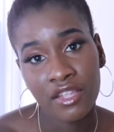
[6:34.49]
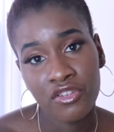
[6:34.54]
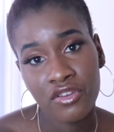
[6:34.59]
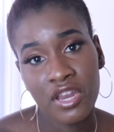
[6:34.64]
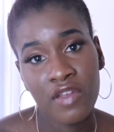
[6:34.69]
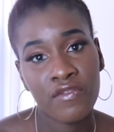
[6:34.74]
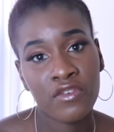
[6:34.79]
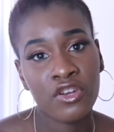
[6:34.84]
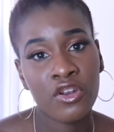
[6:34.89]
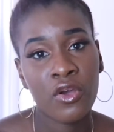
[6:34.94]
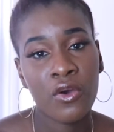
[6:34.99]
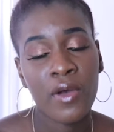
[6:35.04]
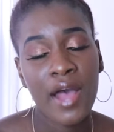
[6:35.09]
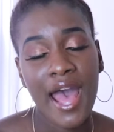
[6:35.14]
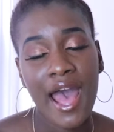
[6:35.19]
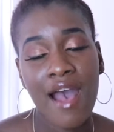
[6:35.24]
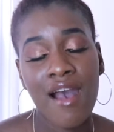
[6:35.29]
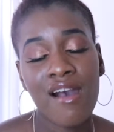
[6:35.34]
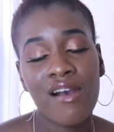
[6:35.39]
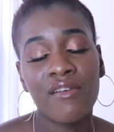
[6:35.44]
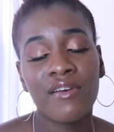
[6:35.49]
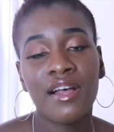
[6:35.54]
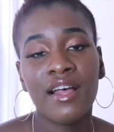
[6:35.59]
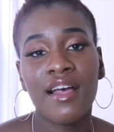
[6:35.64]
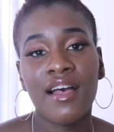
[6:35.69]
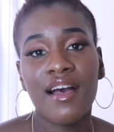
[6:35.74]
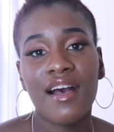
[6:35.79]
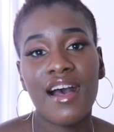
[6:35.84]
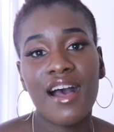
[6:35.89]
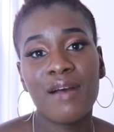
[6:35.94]
You never know how
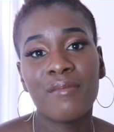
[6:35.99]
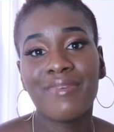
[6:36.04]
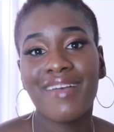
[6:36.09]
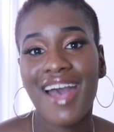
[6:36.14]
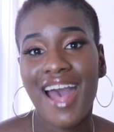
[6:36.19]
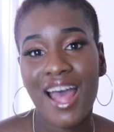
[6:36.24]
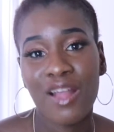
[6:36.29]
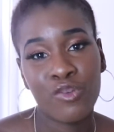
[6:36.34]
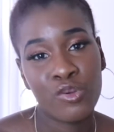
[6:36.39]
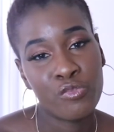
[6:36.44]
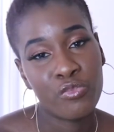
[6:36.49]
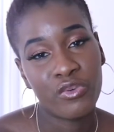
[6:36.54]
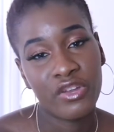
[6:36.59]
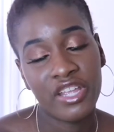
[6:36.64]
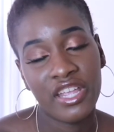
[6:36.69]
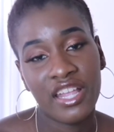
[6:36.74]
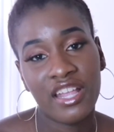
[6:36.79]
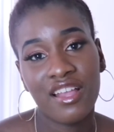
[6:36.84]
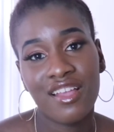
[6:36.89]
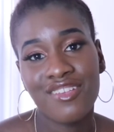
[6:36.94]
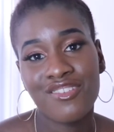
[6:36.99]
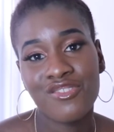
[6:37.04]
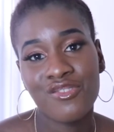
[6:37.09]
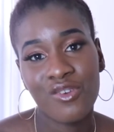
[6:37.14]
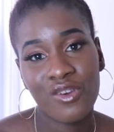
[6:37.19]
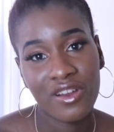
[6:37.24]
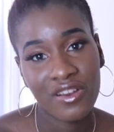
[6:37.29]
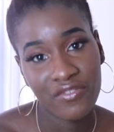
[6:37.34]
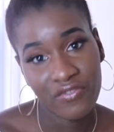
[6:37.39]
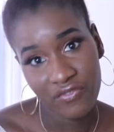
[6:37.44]
God will bring
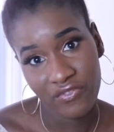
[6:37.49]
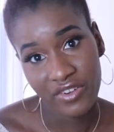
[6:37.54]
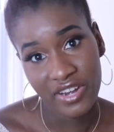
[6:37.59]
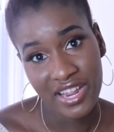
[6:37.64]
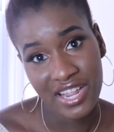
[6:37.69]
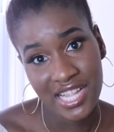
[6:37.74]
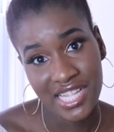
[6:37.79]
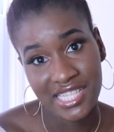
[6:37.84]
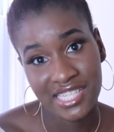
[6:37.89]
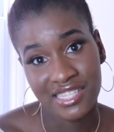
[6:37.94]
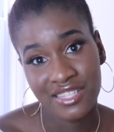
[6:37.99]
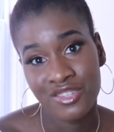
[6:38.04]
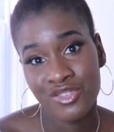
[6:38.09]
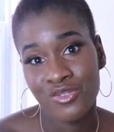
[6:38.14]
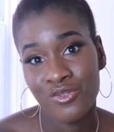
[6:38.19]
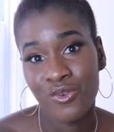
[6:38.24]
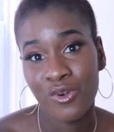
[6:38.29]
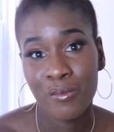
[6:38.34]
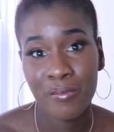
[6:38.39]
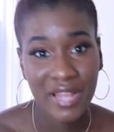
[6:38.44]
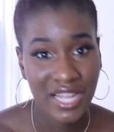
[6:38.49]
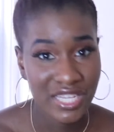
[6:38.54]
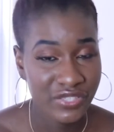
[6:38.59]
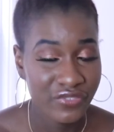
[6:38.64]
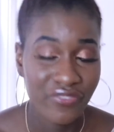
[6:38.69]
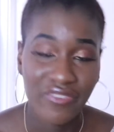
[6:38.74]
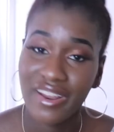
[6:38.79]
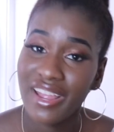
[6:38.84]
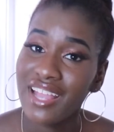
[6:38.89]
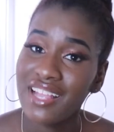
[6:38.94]
your friends, your best
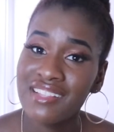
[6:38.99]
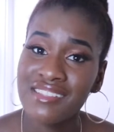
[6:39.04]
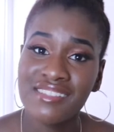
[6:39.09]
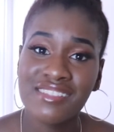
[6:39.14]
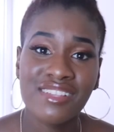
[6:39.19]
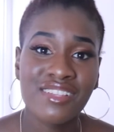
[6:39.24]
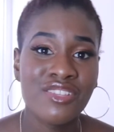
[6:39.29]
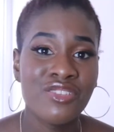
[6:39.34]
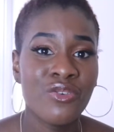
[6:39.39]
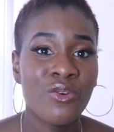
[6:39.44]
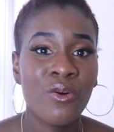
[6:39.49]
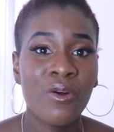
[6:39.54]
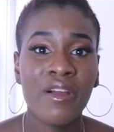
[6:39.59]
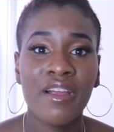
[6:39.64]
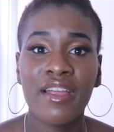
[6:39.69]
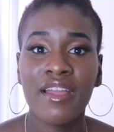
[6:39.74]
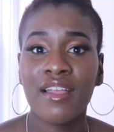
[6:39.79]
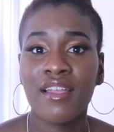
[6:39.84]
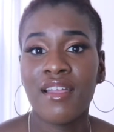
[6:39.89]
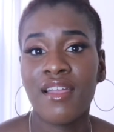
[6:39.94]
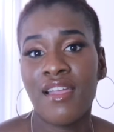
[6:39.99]
friends, your